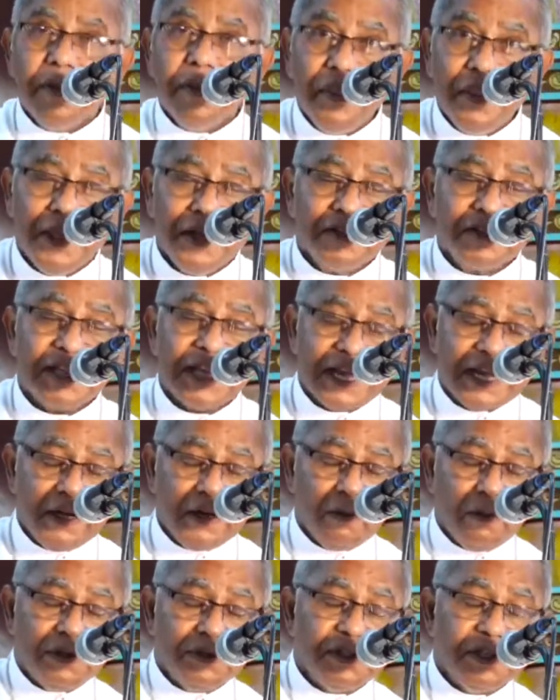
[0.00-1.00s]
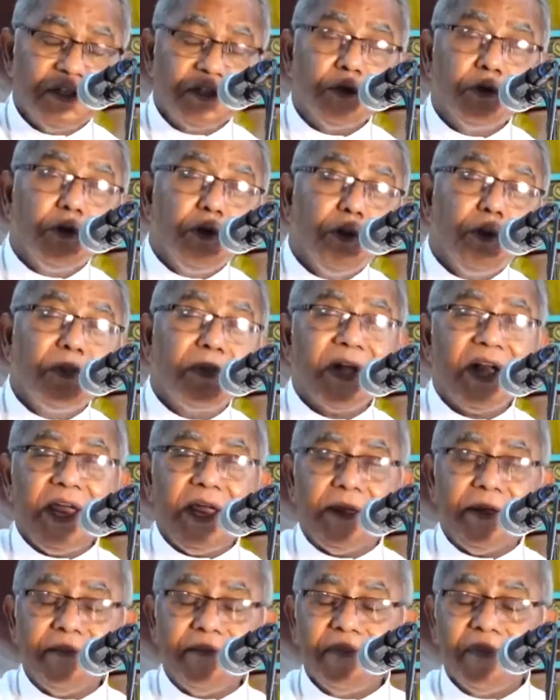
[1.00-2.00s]
Then second question is, do you
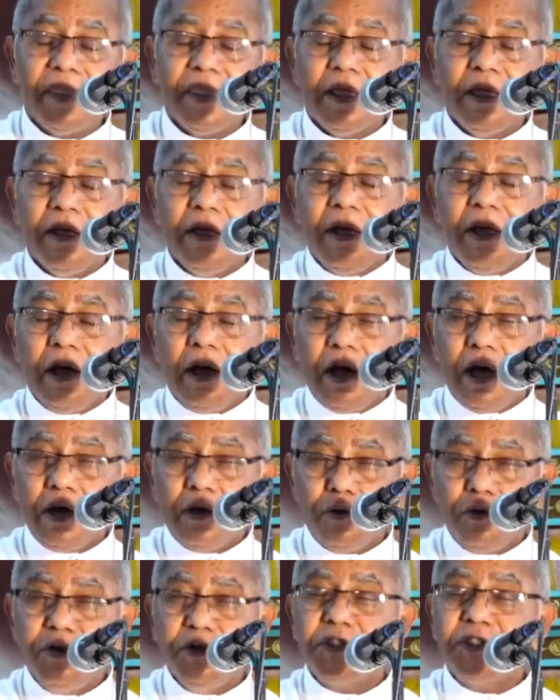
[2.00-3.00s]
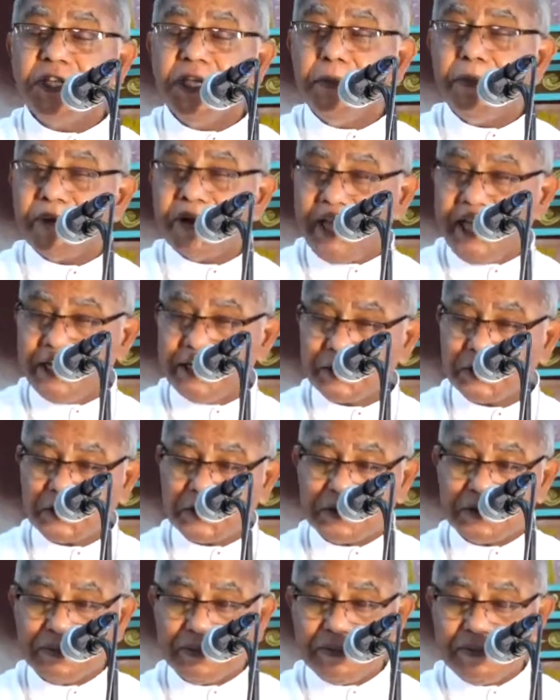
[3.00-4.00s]
pray or do you say
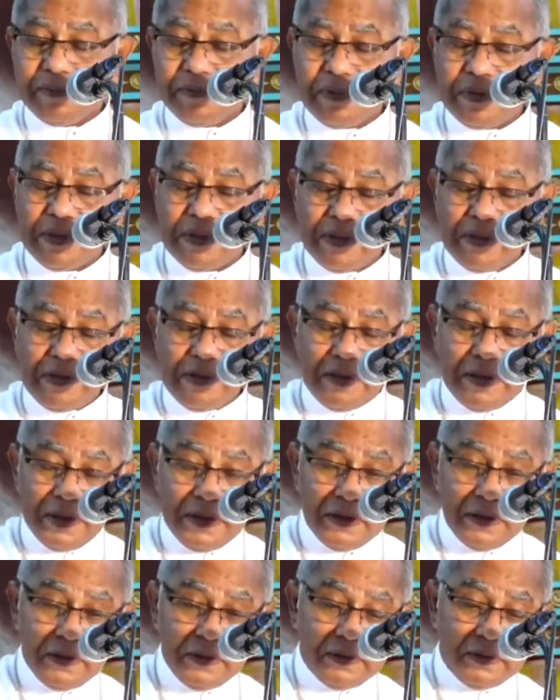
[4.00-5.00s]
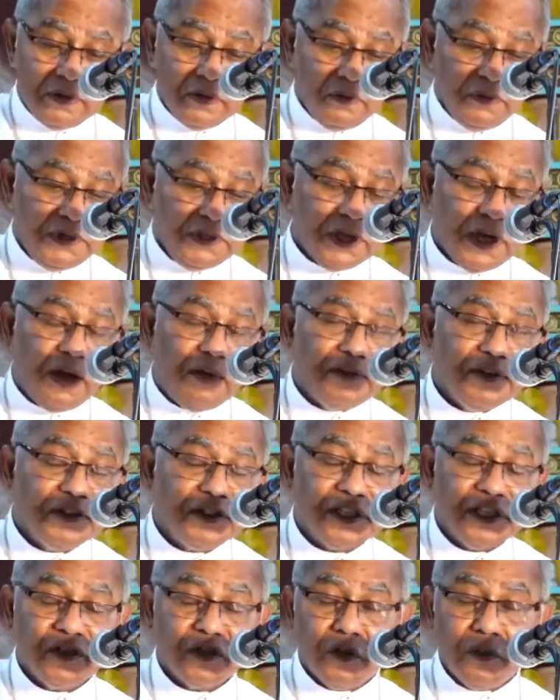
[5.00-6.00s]
prayers? No, we often
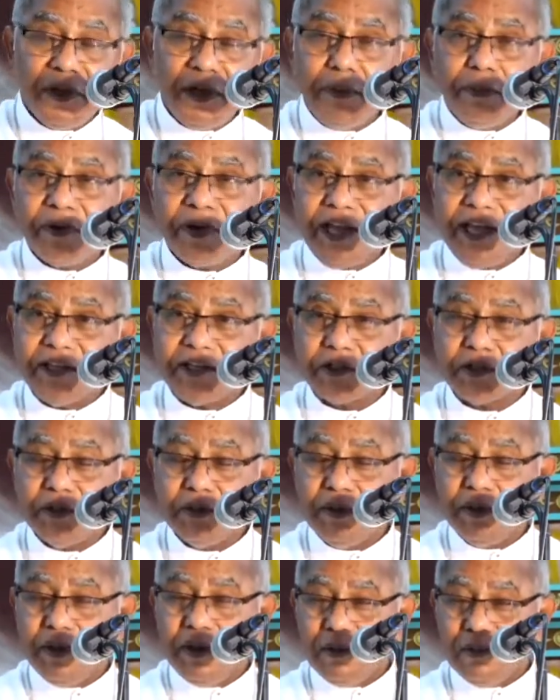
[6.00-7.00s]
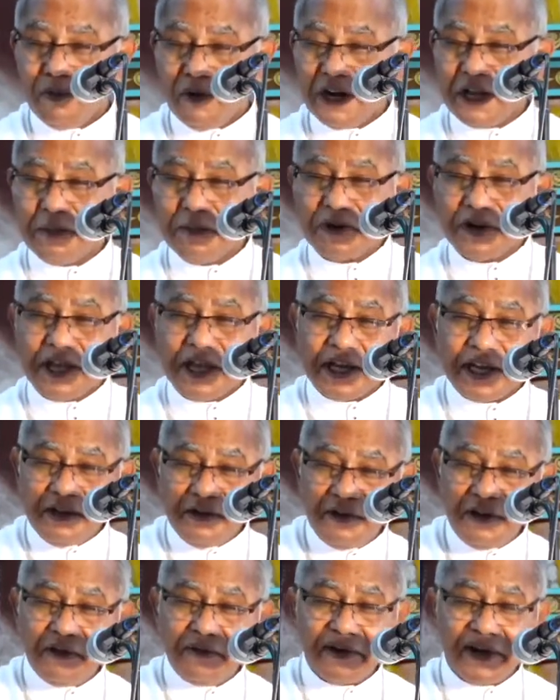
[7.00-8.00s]
say so many prayers: morning prayer,
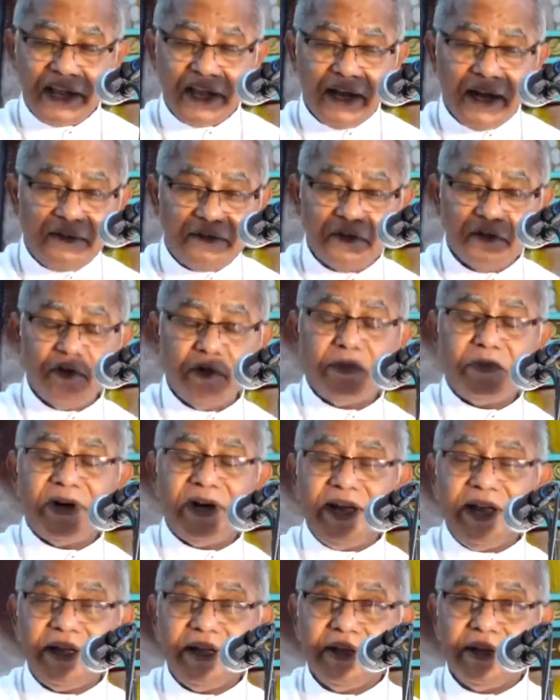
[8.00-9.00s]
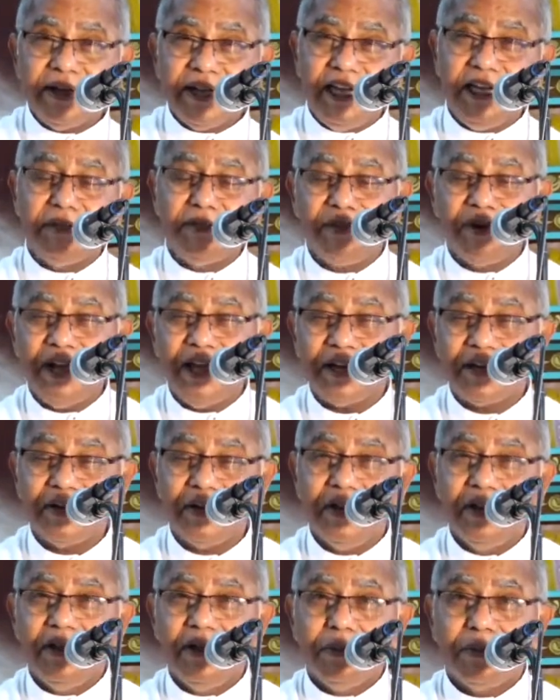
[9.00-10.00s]
evening prayer, afternoon prayer, night prayer,
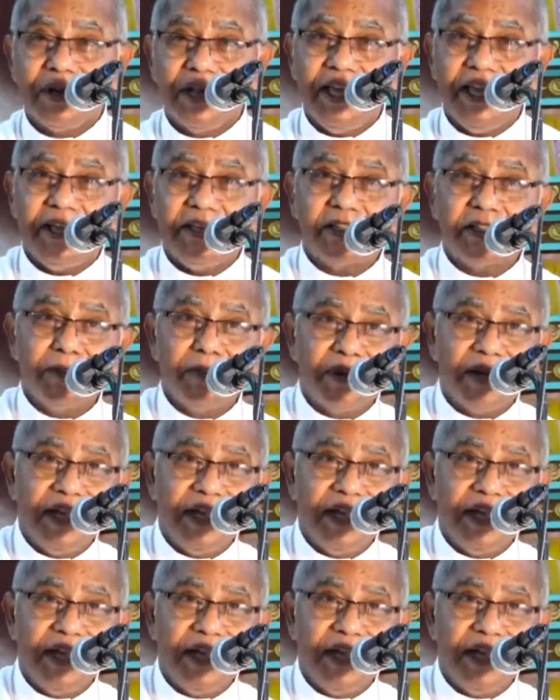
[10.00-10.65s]
prayers,